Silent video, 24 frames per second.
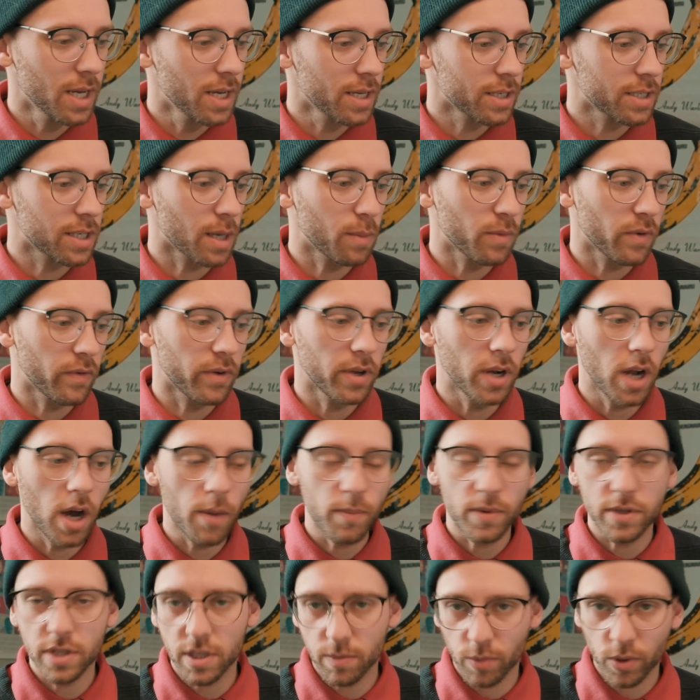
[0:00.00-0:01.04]
some of it
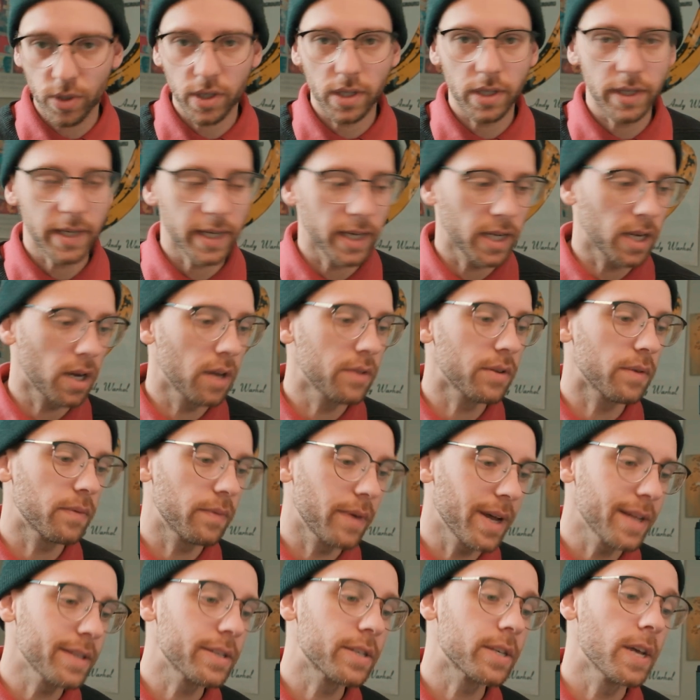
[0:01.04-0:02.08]
up and sprinkling it on the
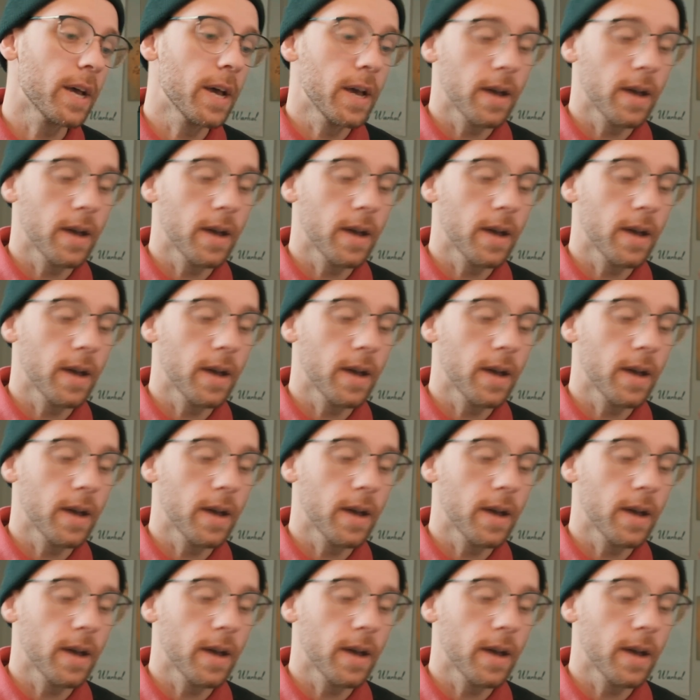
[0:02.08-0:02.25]
fence.